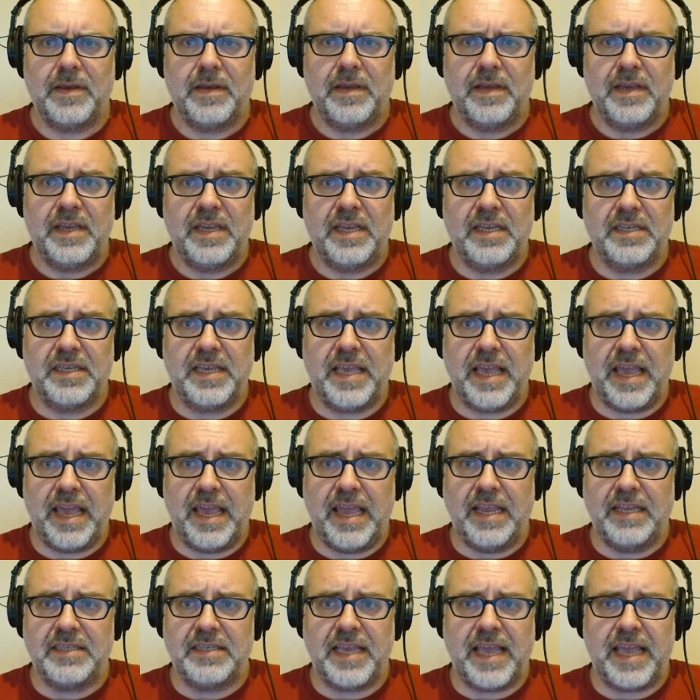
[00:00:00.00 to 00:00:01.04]
His
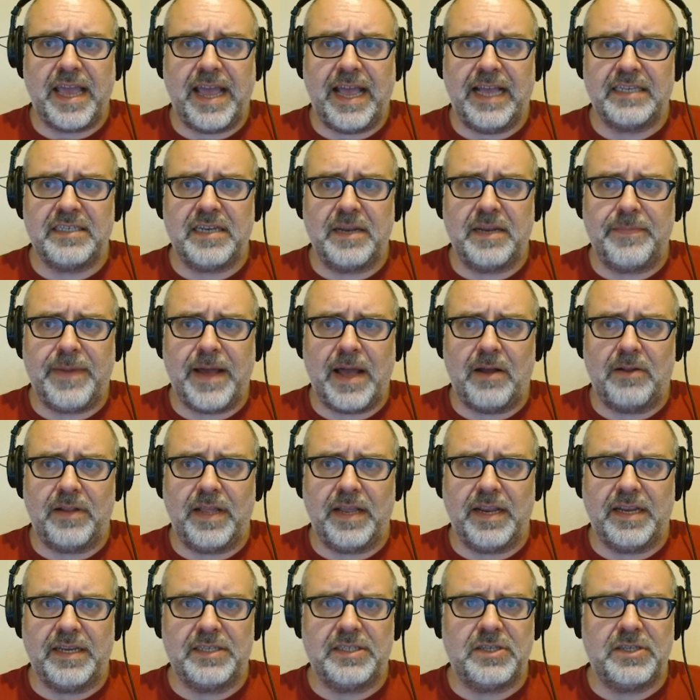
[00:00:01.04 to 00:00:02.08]
gaze cast about
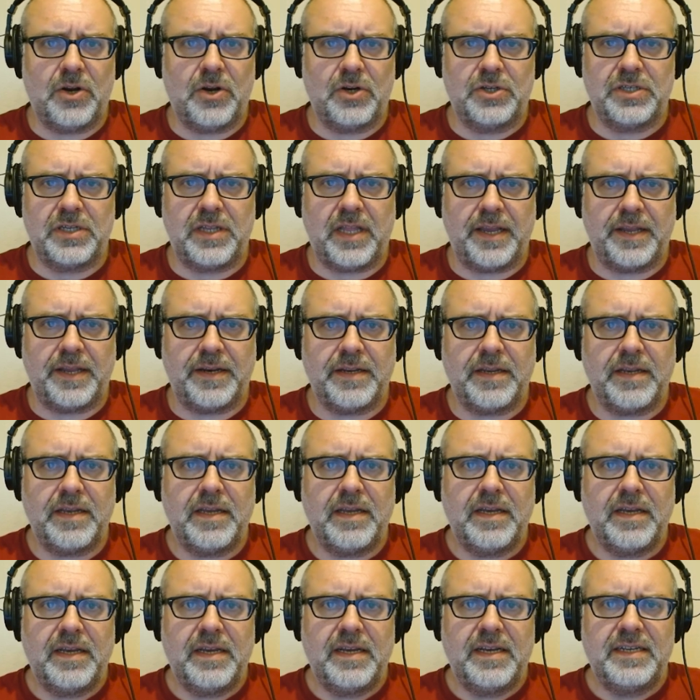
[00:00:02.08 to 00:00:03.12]
like a searchlight,
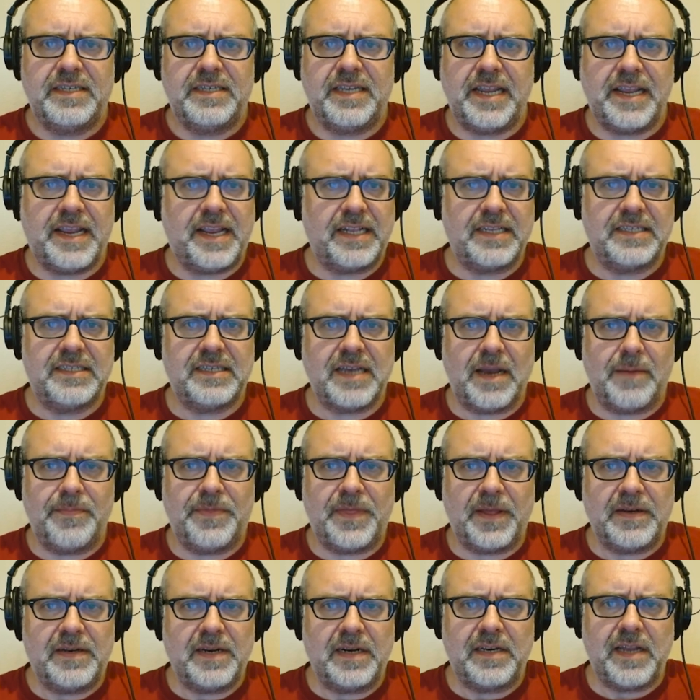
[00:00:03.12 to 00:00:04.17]
seeking
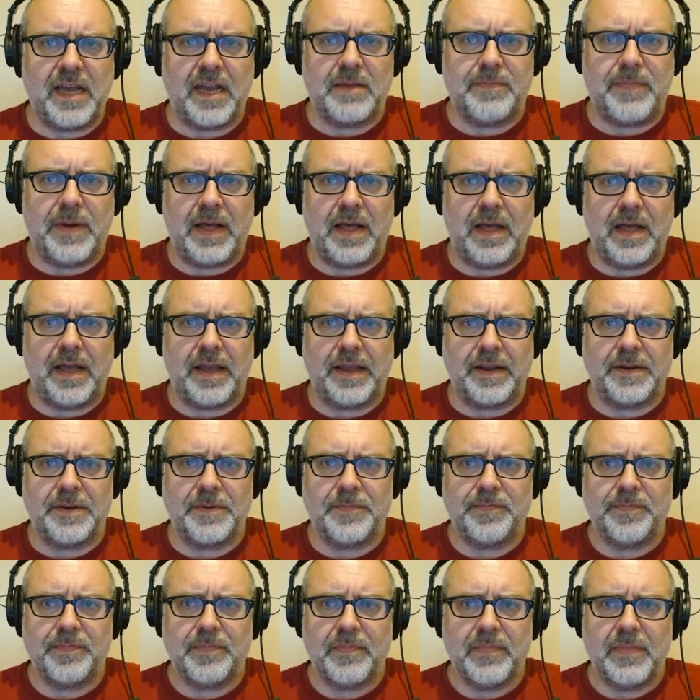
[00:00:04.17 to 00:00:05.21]
something to duck behind,
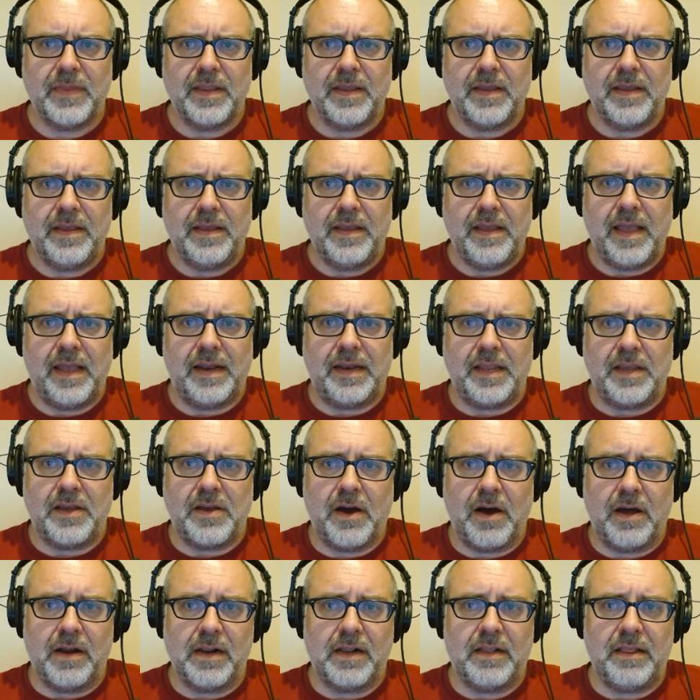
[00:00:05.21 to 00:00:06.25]
and he
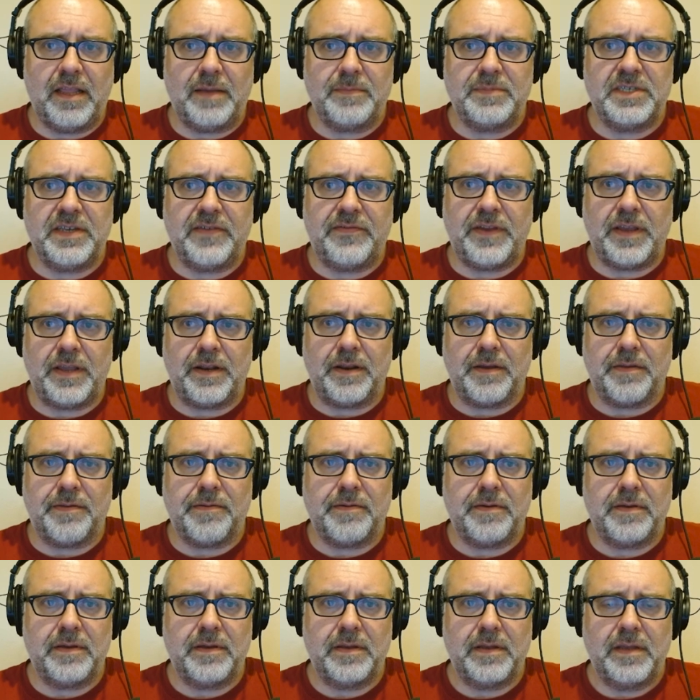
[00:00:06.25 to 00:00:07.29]
caught a glimpse of
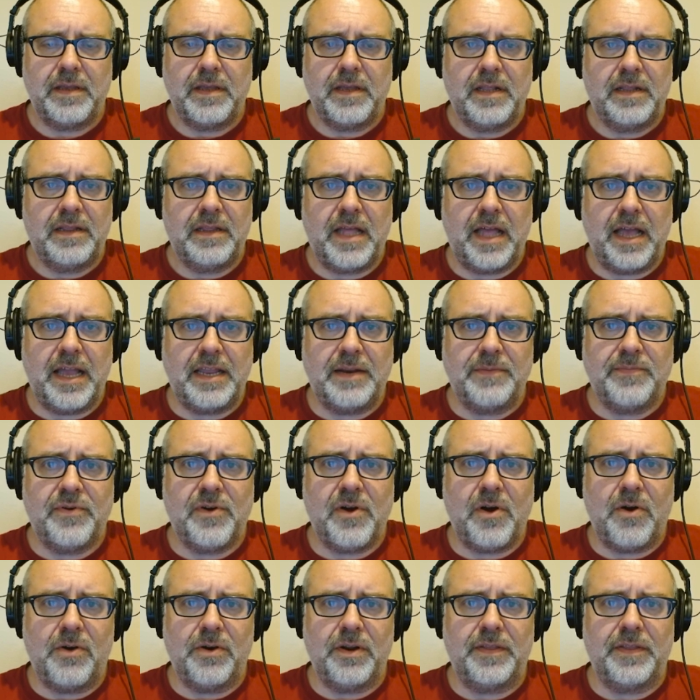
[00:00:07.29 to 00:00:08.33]
Edith. Lying
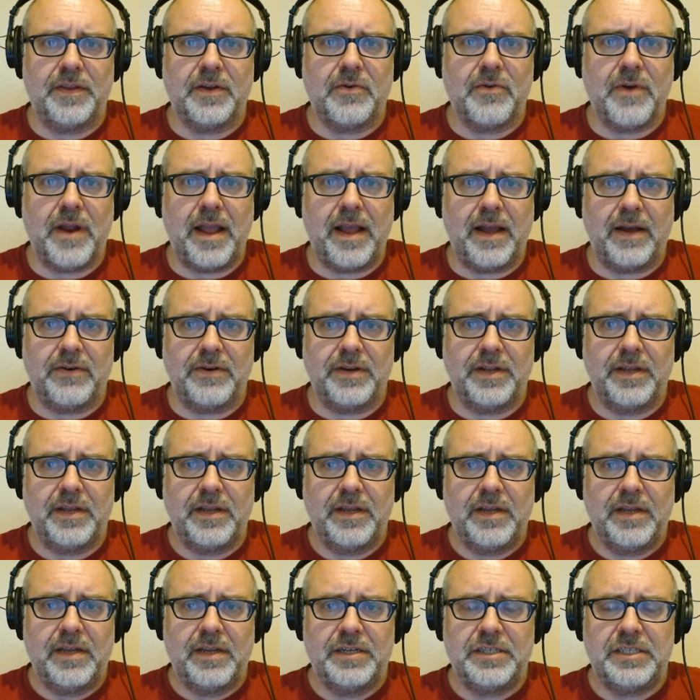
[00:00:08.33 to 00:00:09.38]
prone on the ground,
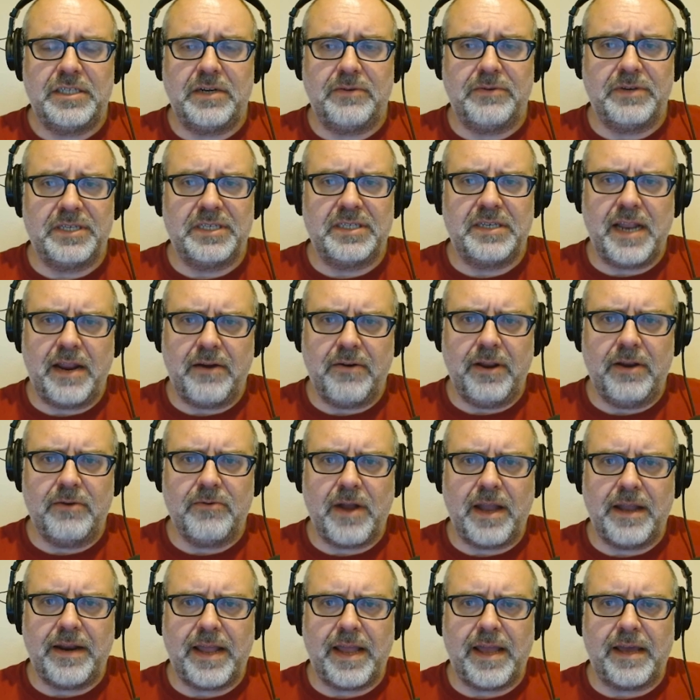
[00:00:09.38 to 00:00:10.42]
she was staring
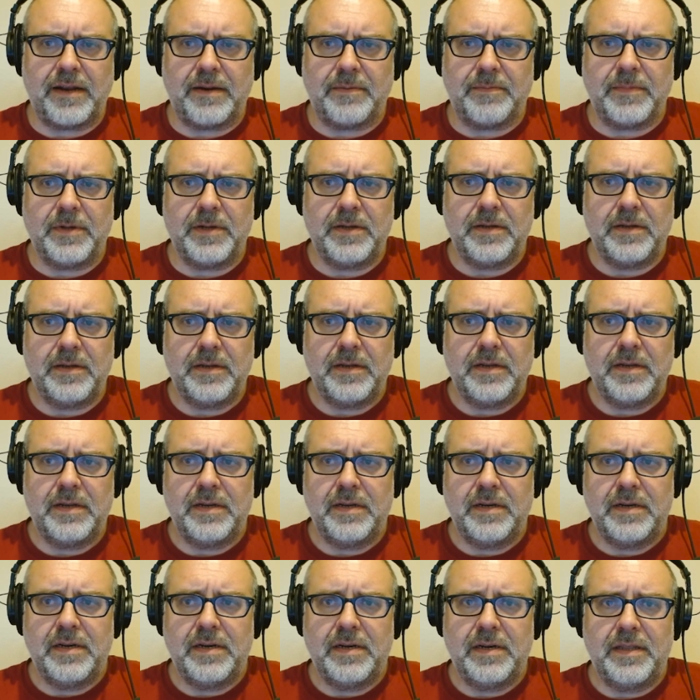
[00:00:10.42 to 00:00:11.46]
right at him.
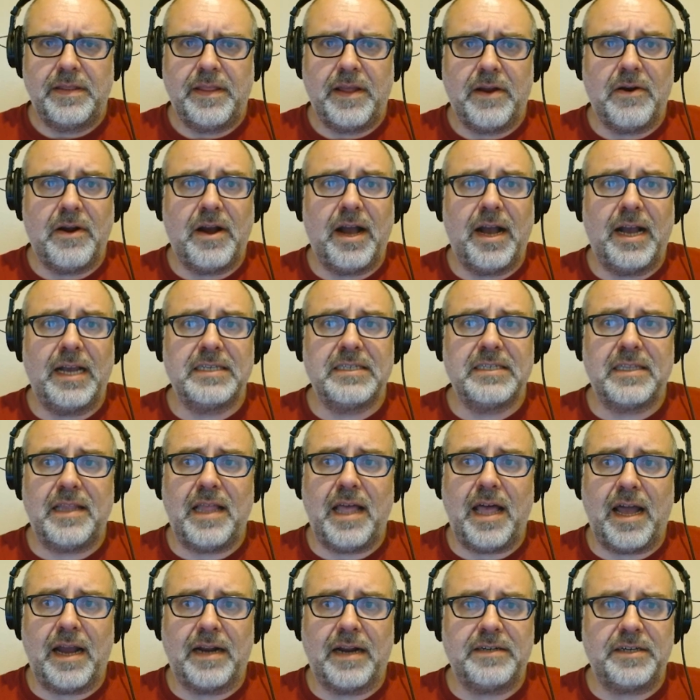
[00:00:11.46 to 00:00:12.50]
Their eyes
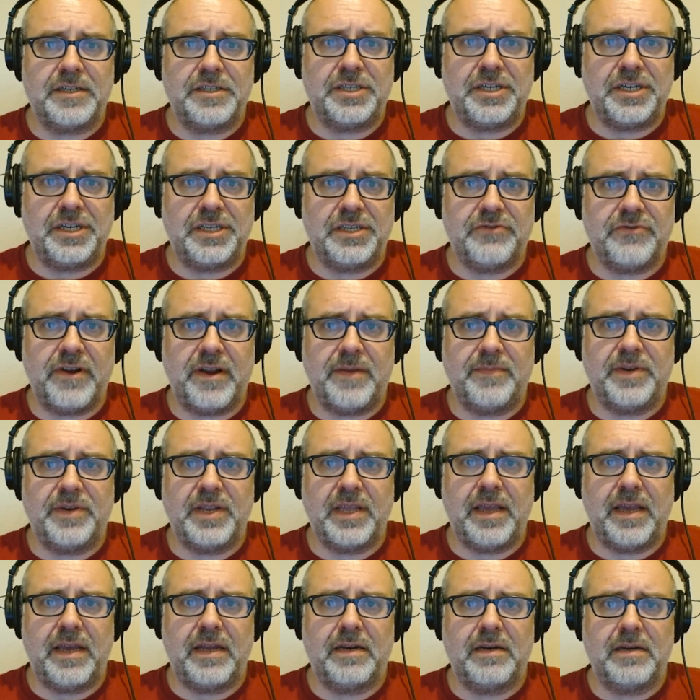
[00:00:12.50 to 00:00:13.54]
locked as she screamed
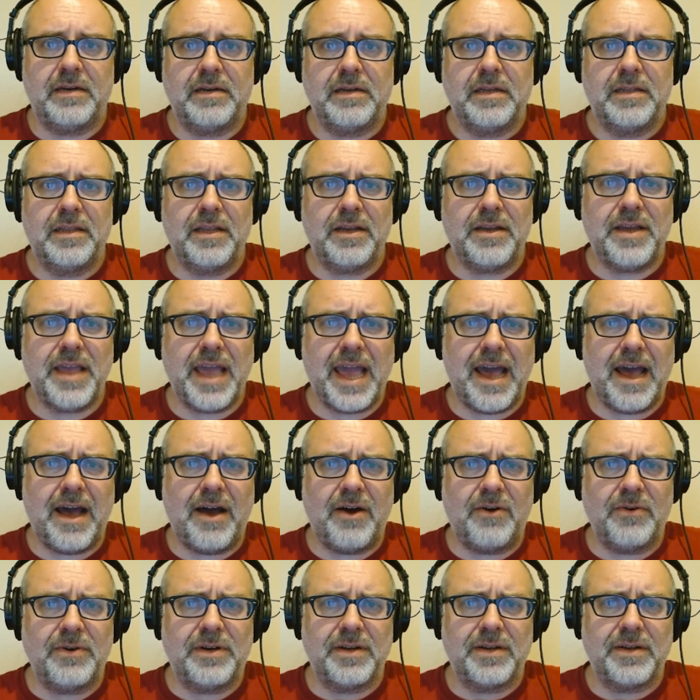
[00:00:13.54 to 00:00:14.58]
again, "Look
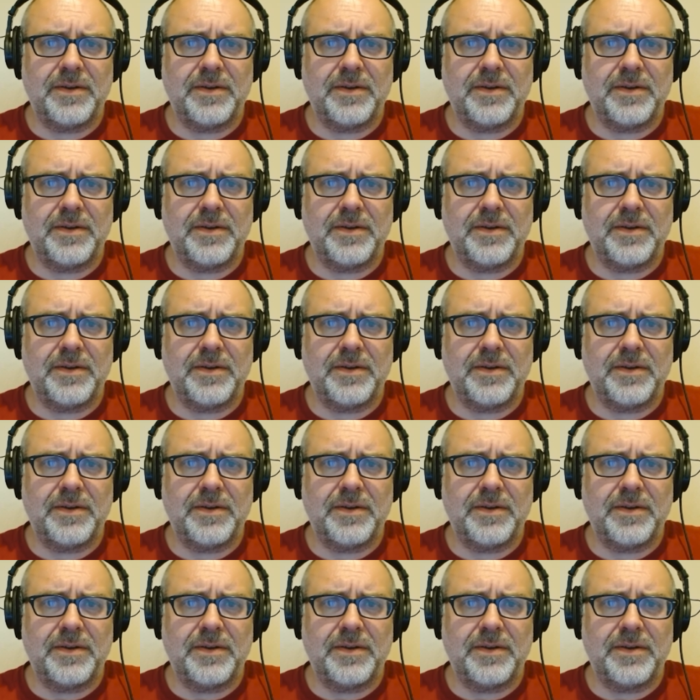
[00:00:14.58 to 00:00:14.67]
out!"